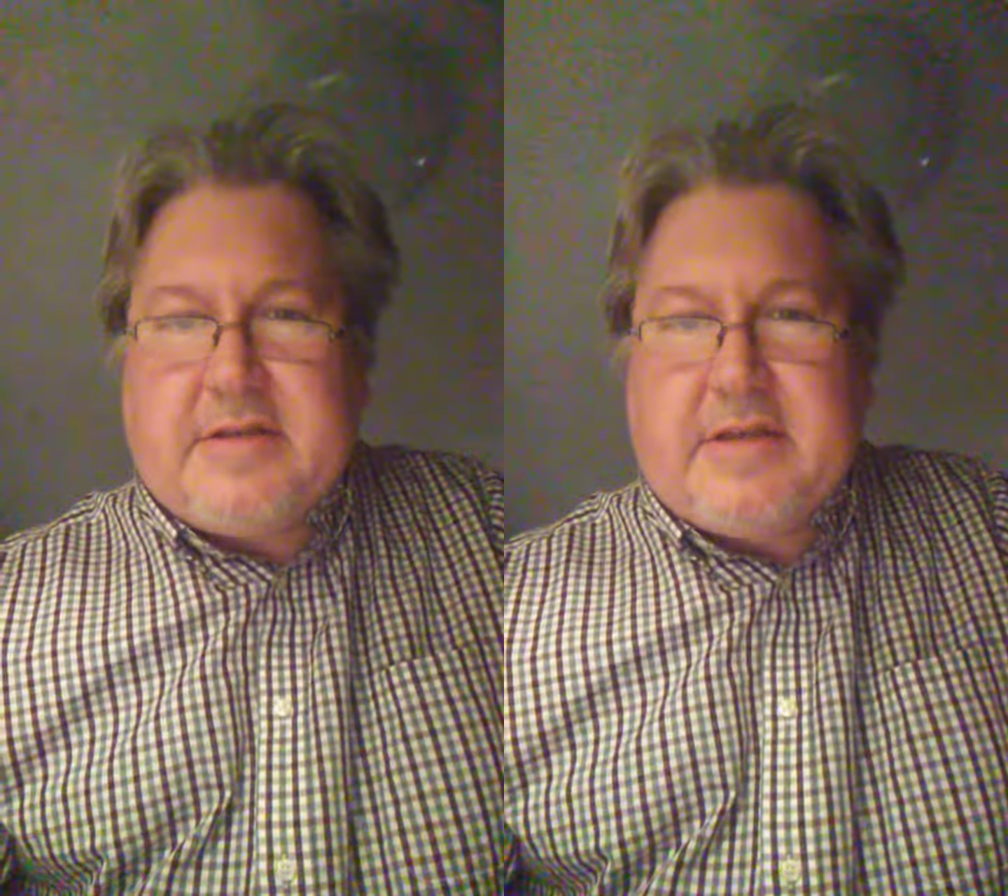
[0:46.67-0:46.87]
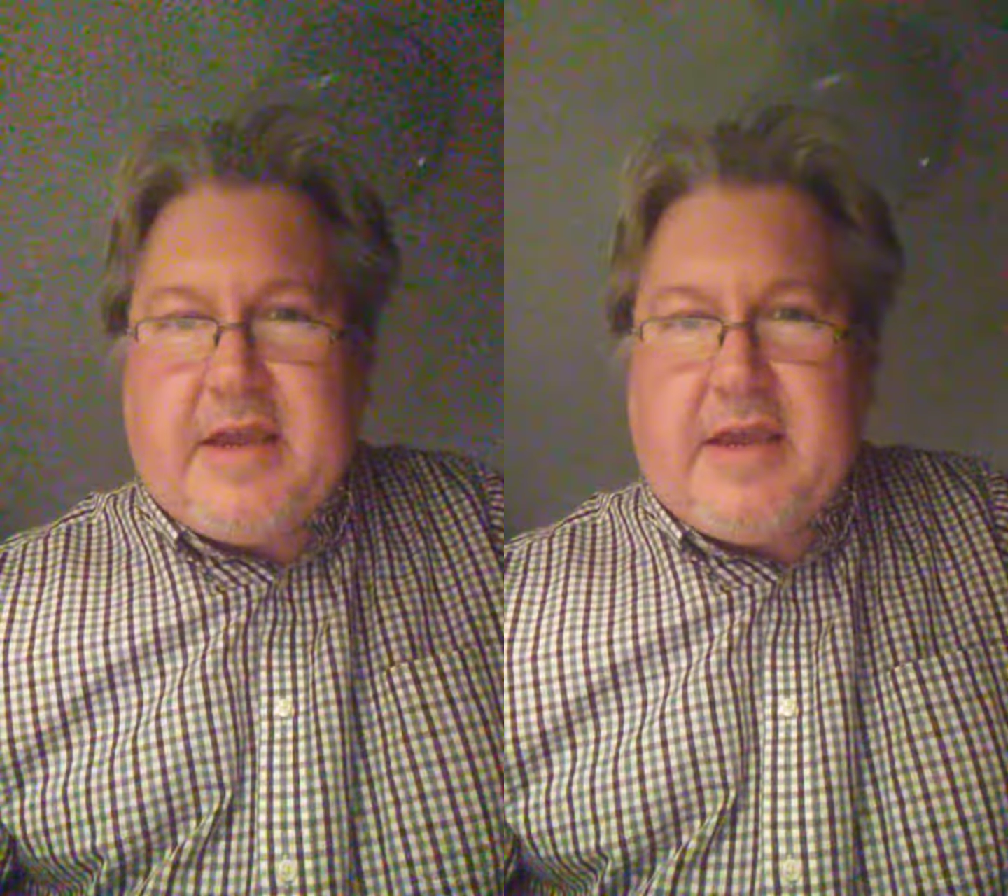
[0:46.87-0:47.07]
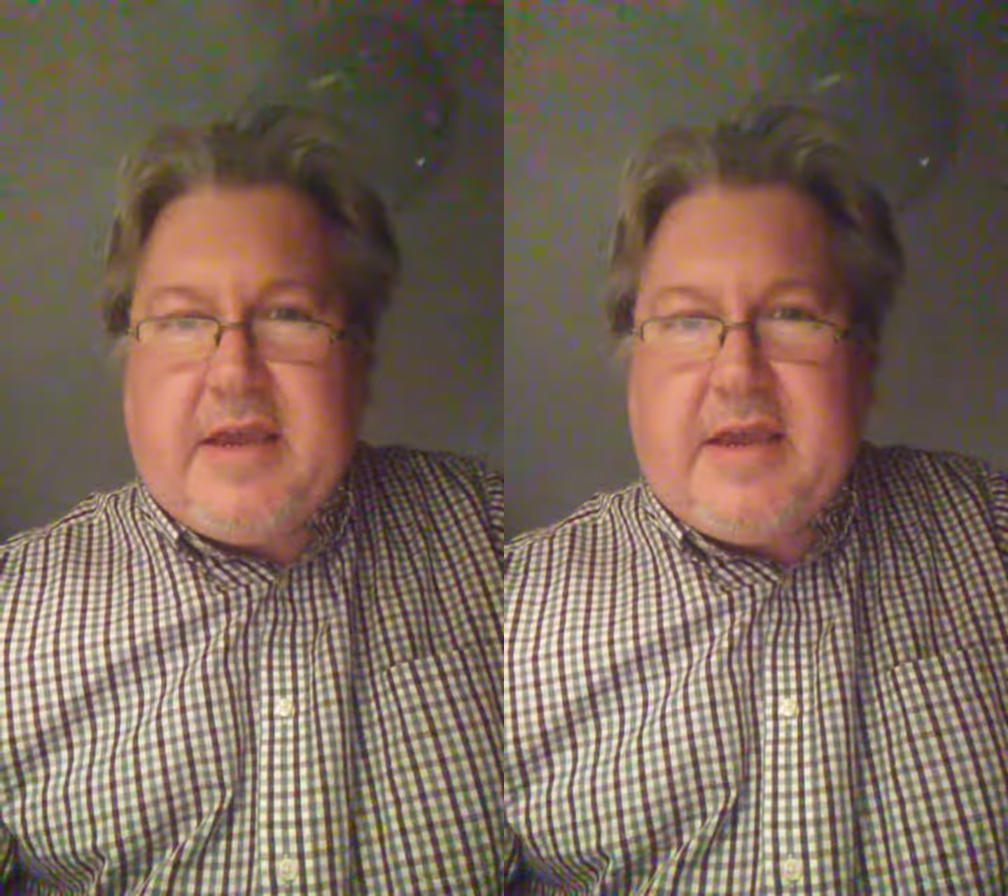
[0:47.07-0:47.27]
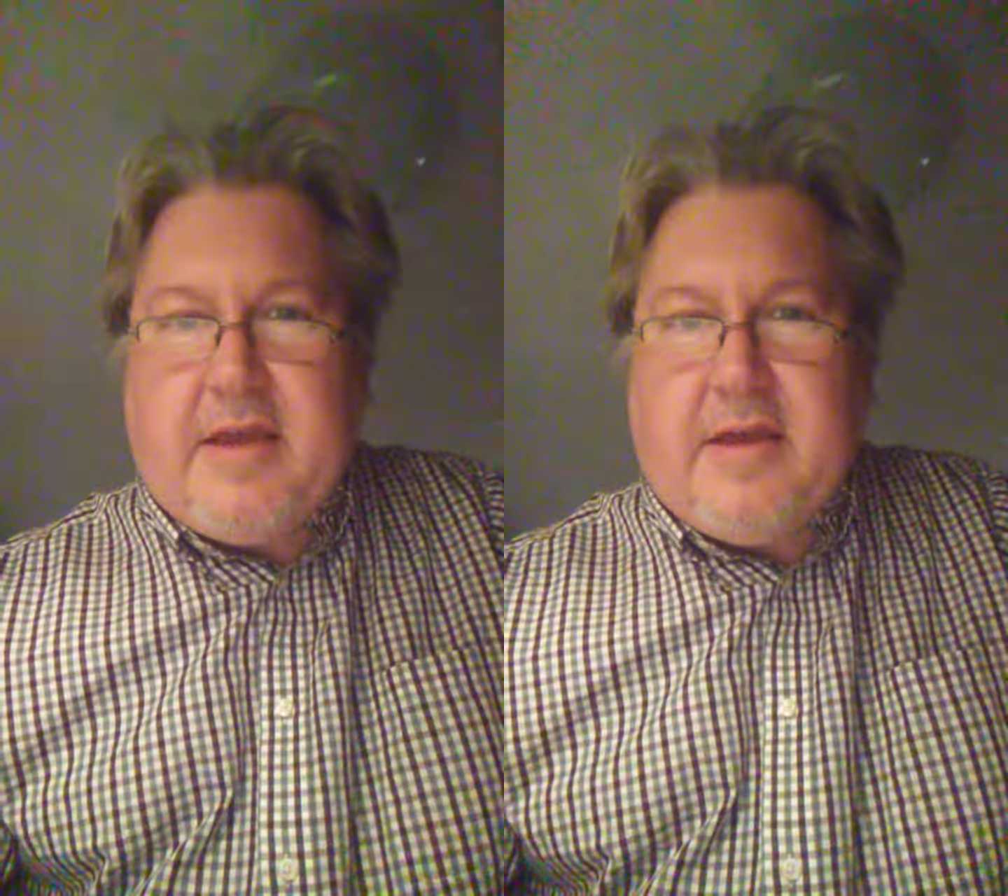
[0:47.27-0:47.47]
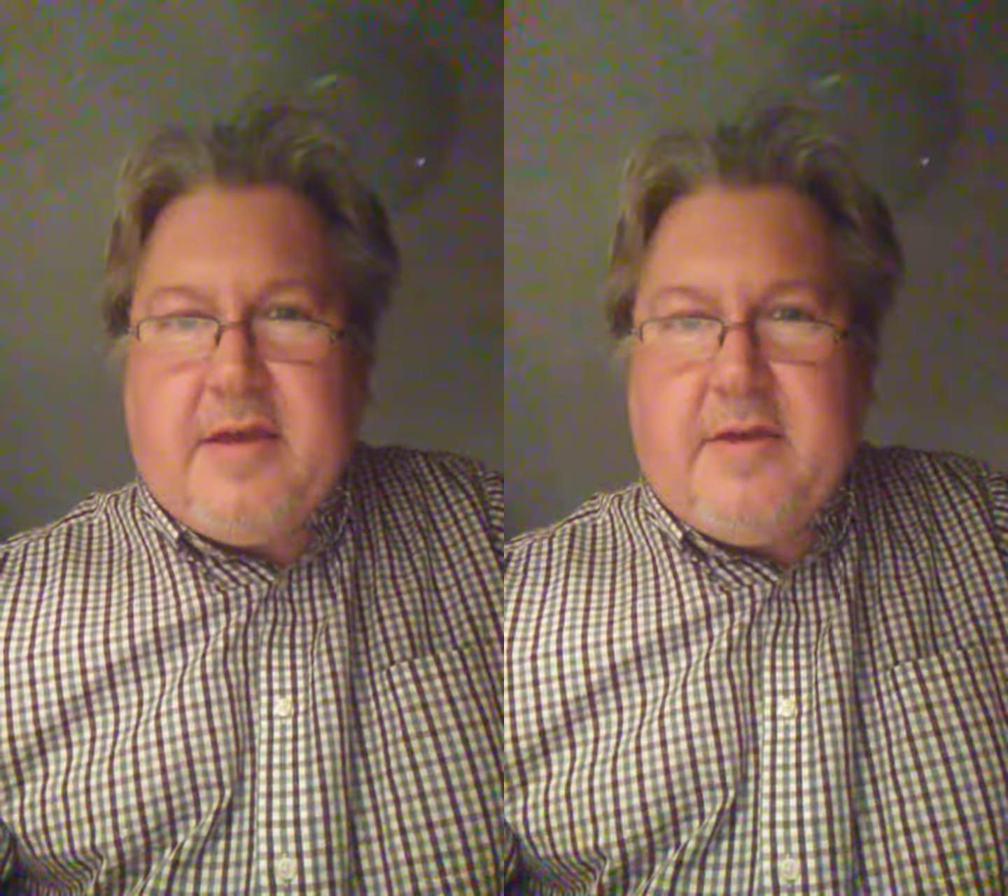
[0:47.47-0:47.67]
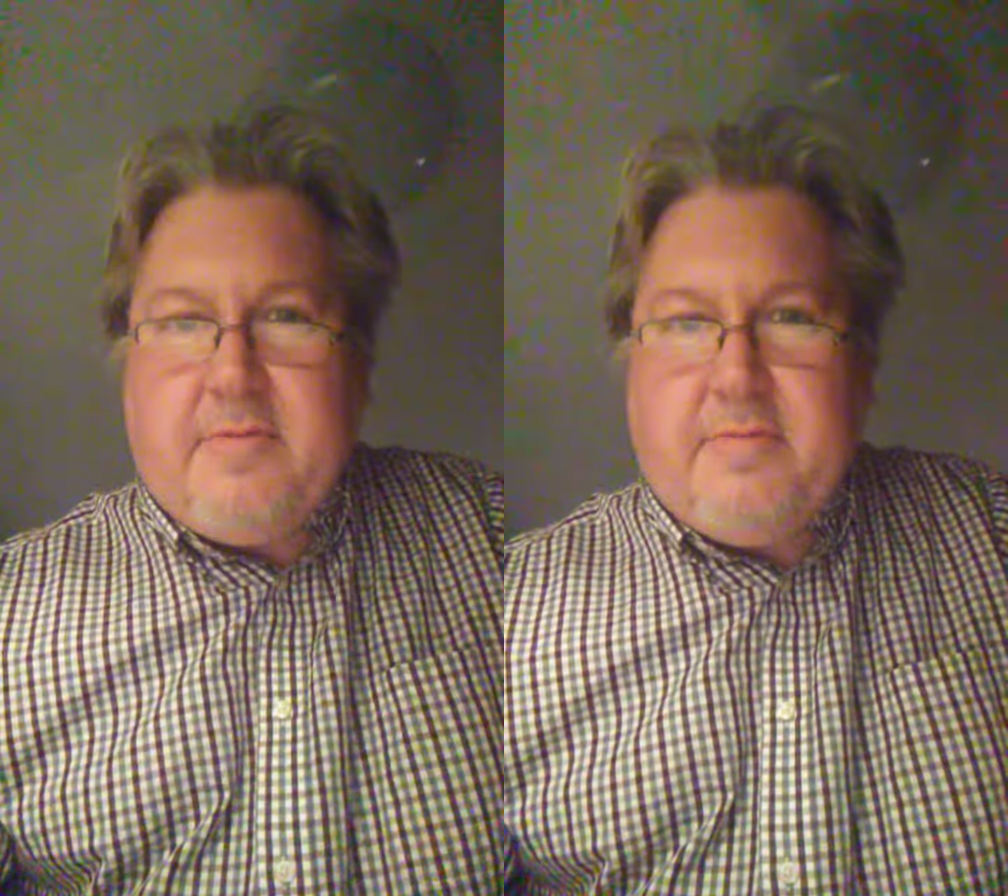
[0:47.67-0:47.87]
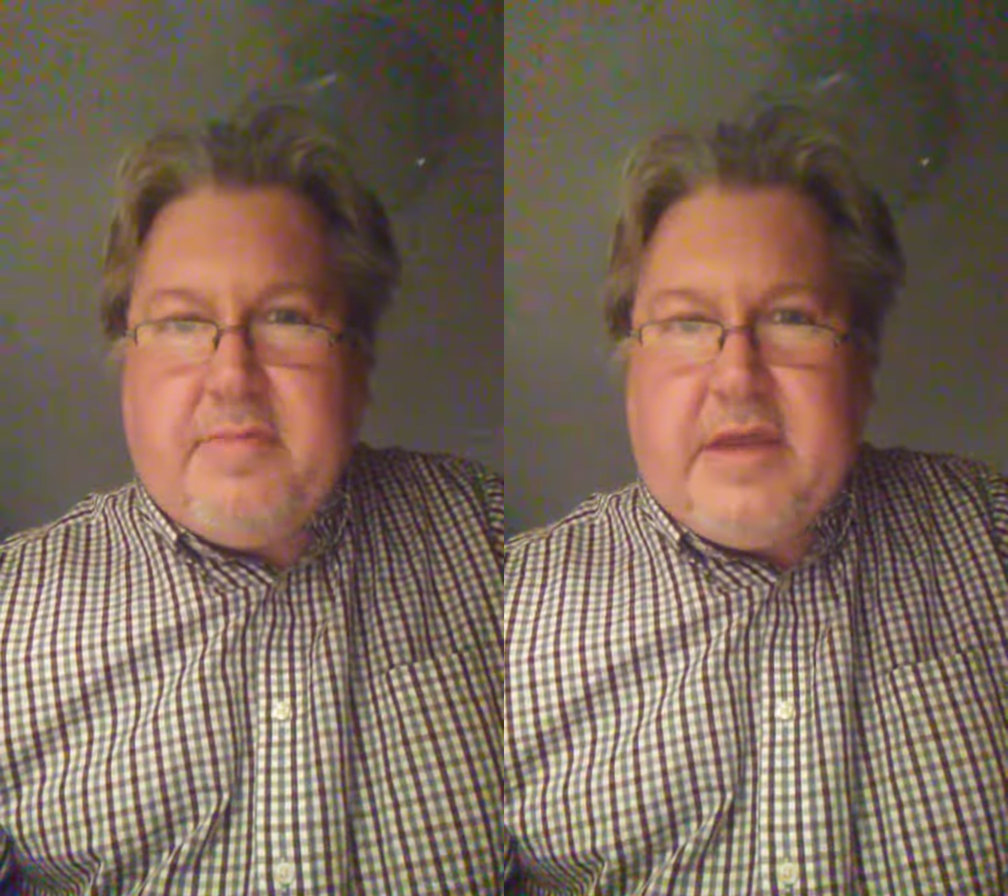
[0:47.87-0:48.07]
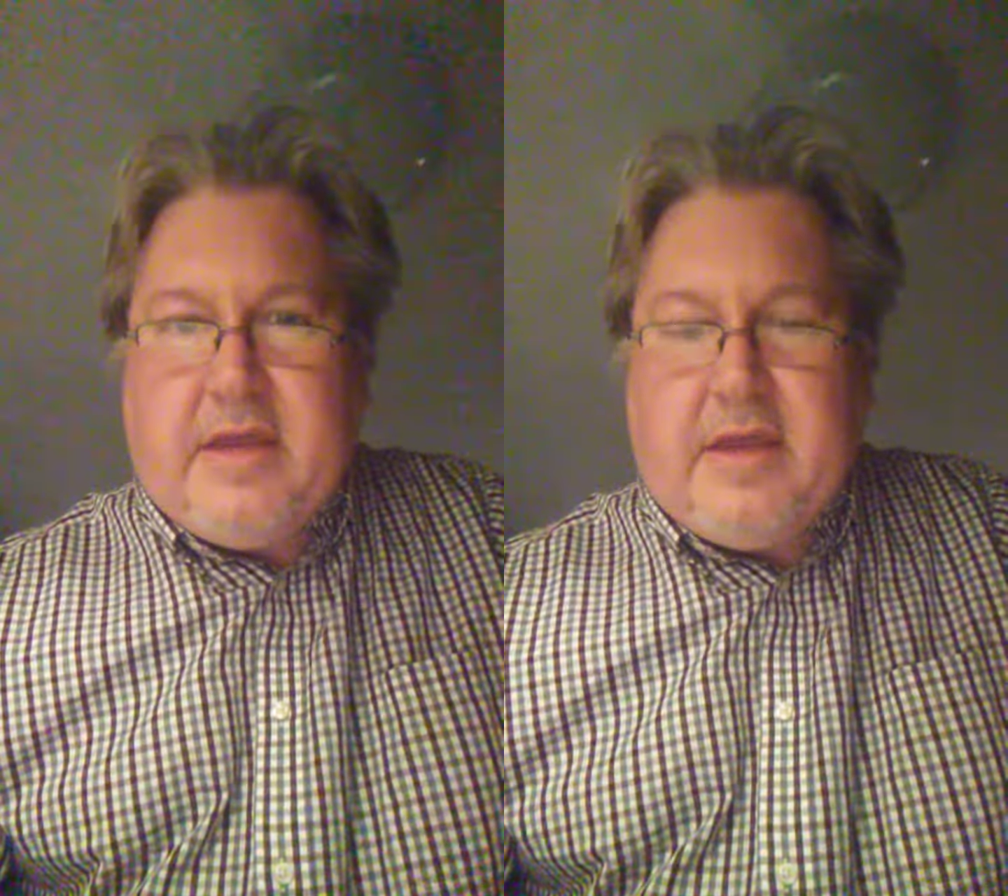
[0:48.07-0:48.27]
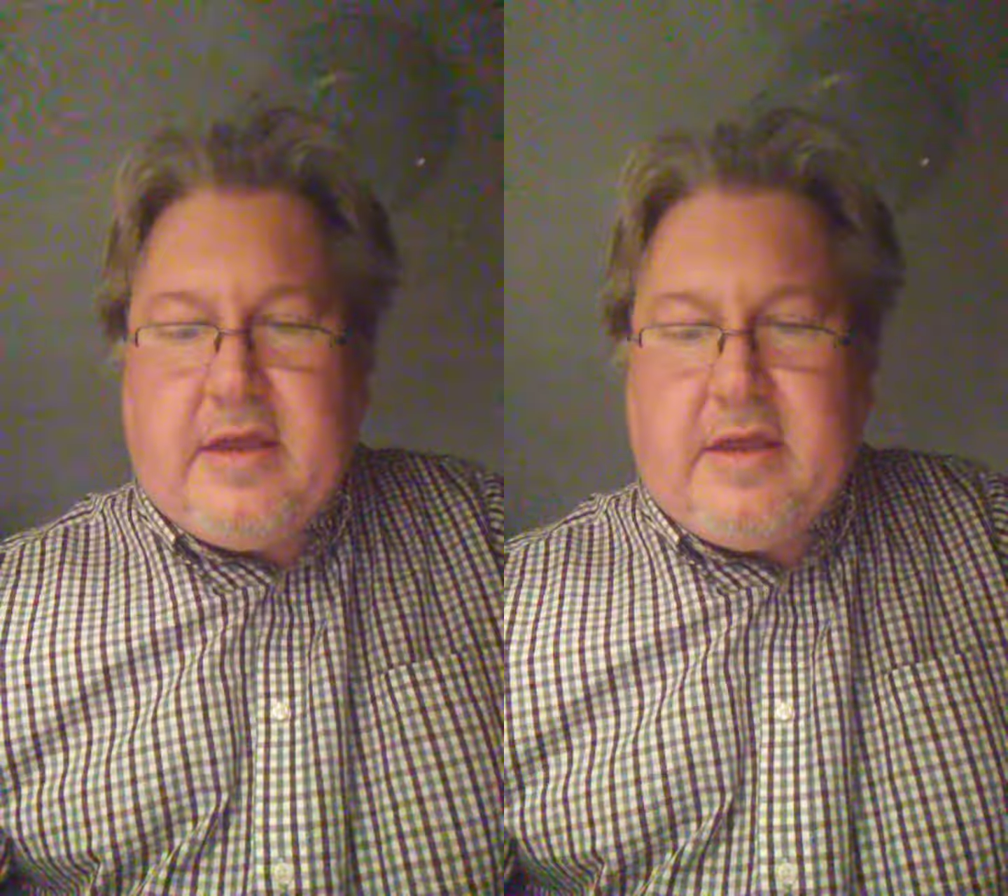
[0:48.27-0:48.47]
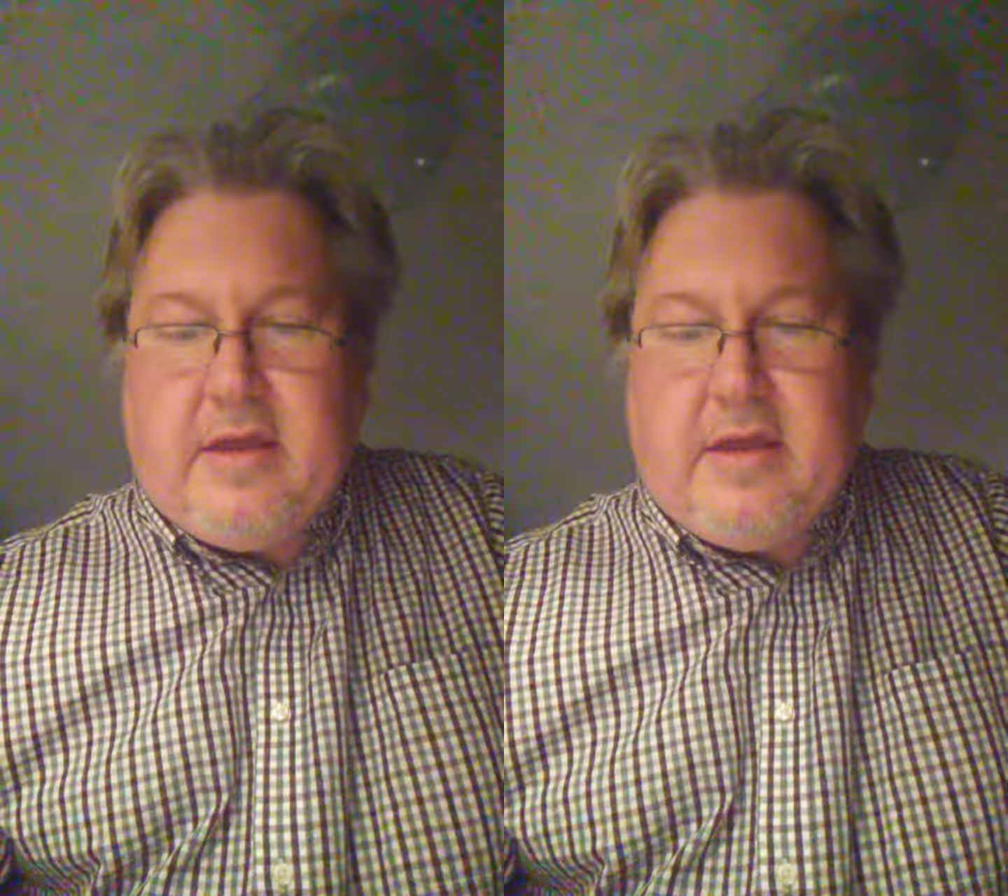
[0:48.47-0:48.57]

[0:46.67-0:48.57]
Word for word: say, Be.